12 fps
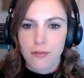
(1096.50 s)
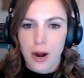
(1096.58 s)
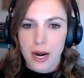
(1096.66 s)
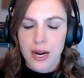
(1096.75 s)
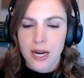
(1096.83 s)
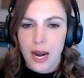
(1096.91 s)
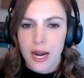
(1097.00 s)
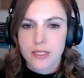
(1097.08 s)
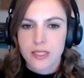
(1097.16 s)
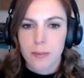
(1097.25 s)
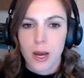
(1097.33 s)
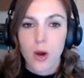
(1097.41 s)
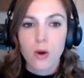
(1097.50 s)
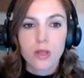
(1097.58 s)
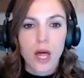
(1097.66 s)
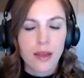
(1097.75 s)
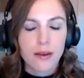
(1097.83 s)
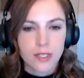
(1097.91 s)
recognized in my own
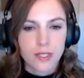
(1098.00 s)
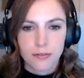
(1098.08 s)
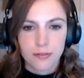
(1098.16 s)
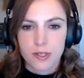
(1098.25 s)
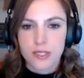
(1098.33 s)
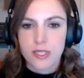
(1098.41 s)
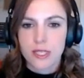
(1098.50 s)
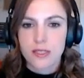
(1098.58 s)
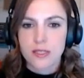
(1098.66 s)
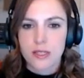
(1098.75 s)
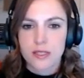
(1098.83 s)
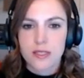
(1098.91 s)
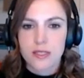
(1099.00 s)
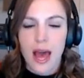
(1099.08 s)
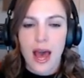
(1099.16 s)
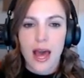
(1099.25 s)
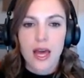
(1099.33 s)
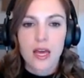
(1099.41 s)
life in different seasons
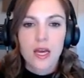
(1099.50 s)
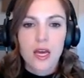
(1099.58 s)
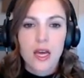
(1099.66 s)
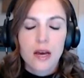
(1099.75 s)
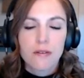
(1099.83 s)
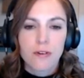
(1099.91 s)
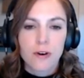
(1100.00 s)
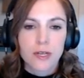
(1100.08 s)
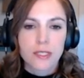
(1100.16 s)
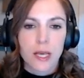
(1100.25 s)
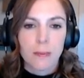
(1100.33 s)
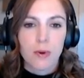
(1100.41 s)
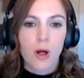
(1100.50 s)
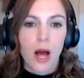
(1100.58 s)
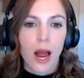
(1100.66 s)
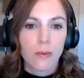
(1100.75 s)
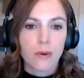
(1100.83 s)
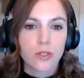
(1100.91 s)
that, for example,
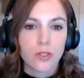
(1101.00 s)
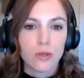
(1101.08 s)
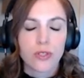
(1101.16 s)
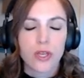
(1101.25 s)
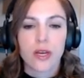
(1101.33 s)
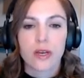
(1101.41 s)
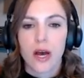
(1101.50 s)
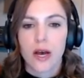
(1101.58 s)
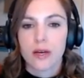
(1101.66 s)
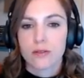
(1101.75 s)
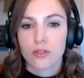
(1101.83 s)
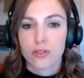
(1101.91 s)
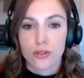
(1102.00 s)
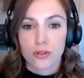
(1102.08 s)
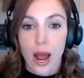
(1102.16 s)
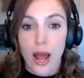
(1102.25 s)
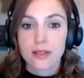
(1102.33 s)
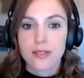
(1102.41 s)
I was using
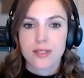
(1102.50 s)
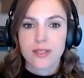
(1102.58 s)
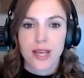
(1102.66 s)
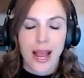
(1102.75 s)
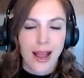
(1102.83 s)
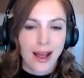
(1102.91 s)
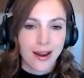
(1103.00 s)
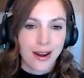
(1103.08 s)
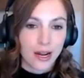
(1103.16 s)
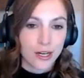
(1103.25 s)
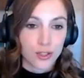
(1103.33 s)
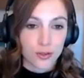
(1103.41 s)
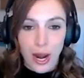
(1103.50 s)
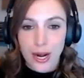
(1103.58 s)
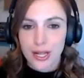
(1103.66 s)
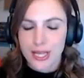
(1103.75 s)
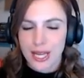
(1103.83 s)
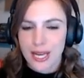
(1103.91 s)
stress and
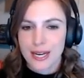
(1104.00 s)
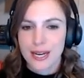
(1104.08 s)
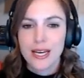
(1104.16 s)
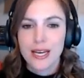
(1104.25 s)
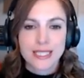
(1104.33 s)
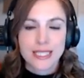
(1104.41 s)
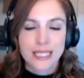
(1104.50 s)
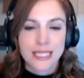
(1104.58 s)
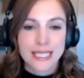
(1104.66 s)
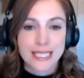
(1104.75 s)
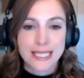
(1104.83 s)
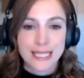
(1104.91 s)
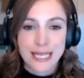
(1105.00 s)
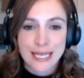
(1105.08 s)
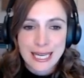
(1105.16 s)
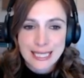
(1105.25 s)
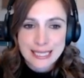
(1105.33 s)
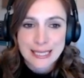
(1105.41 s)
adrenaline to
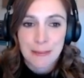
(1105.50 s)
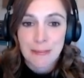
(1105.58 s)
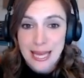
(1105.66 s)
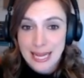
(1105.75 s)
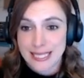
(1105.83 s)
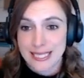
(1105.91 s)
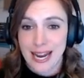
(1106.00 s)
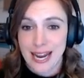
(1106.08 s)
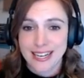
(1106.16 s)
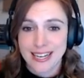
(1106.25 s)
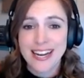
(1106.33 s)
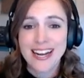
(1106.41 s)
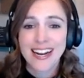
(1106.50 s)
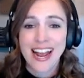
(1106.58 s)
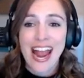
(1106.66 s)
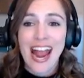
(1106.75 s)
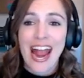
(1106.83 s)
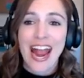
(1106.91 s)
get some things done.
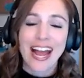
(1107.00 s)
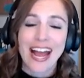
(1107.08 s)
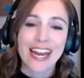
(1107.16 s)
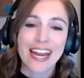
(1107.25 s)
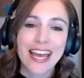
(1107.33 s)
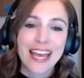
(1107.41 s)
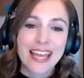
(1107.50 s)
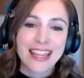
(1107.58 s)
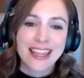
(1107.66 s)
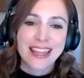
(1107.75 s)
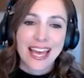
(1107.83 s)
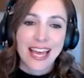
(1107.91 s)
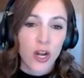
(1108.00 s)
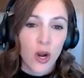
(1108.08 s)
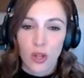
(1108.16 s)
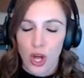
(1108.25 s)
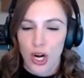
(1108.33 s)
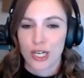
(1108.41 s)
And it no
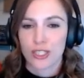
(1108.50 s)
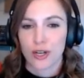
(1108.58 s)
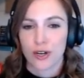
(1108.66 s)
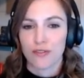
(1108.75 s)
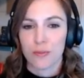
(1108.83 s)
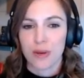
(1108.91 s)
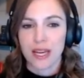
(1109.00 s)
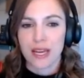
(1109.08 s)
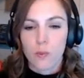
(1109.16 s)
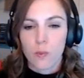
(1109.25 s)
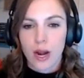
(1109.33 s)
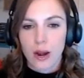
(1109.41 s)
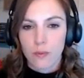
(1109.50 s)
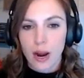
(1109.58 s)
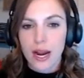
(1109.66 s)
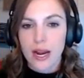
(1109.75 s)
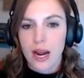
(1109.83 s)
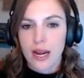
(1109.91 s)
longer served me. When I
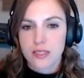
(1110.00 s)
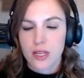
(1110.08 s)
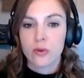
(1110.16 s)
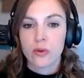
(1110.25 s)
recognized it